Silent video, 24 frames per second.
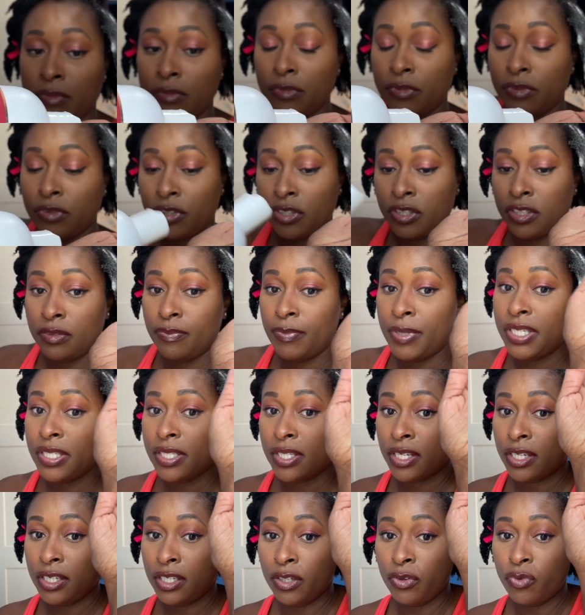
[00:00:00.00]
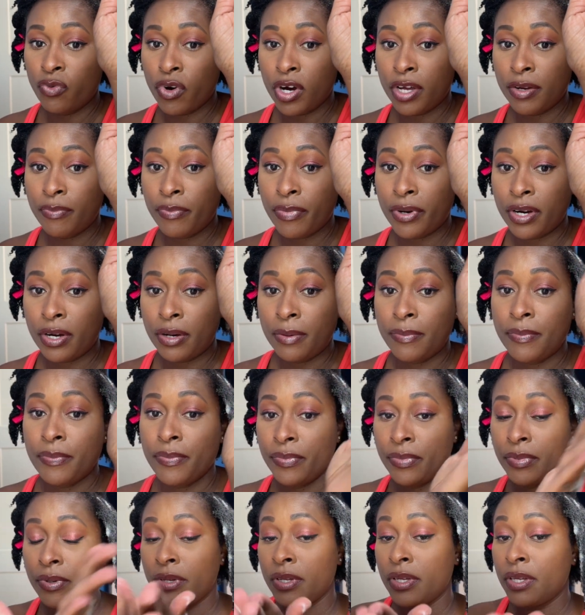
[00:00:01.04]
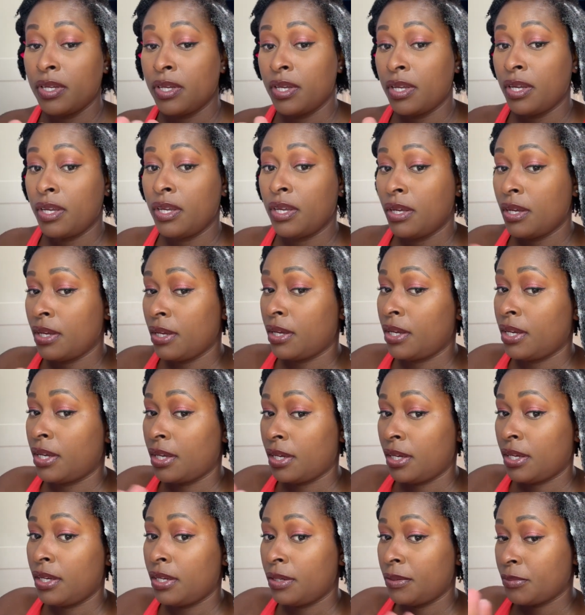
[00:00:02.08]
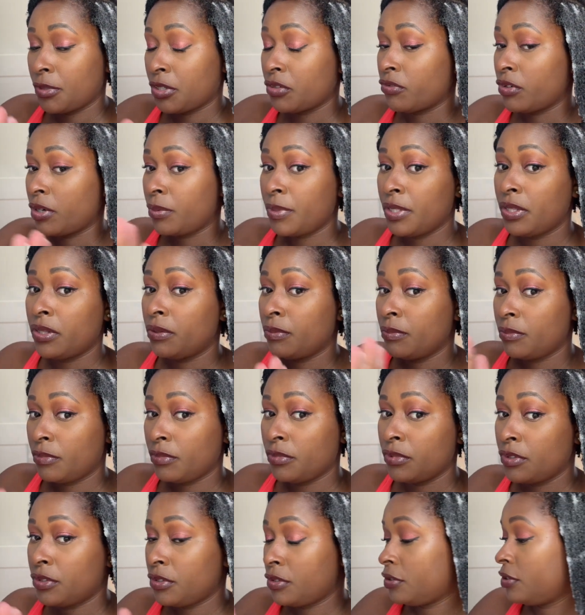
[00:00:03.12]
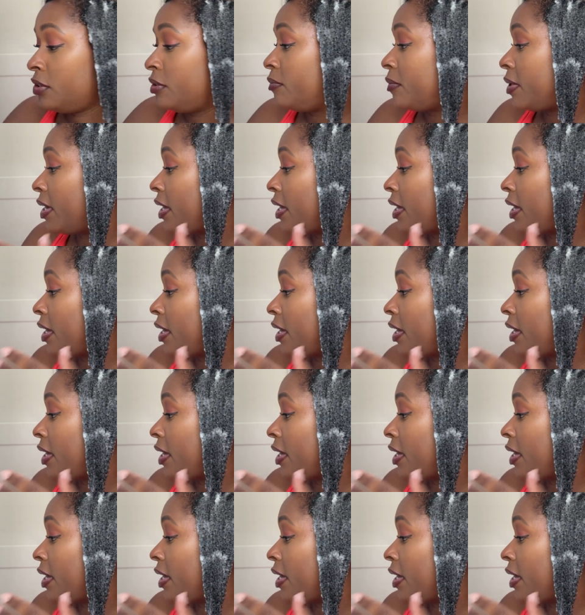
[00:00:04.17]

So it's basically one pump. And I'm gonna rub it in my